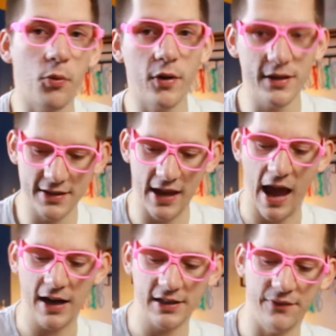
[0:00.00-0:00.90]
points to
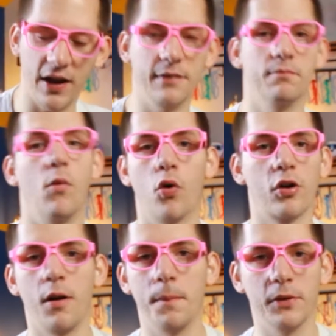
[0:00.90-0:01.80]
activate
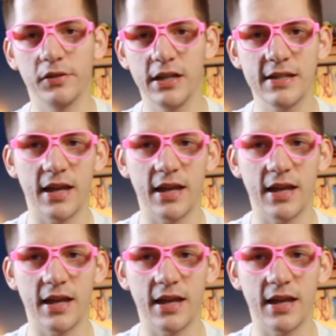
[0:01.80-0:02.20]
more abilities.